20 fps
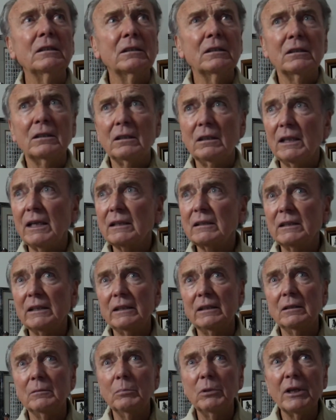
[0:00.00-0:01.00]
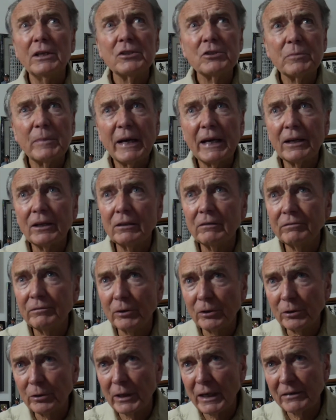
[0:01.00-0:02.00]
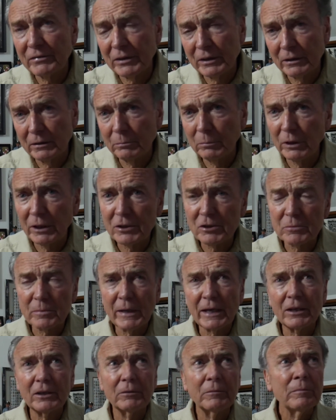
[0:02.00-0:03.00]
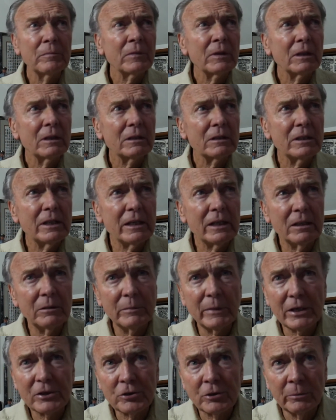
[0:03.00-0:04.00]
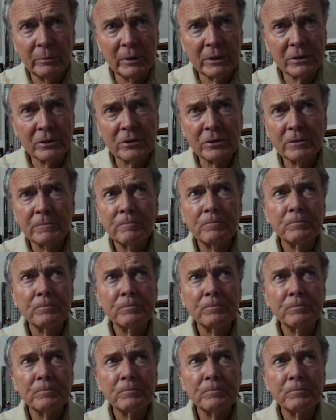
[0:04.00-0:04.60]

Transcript: collecting the blood spatter, photographing the blood spatter, taking measurements,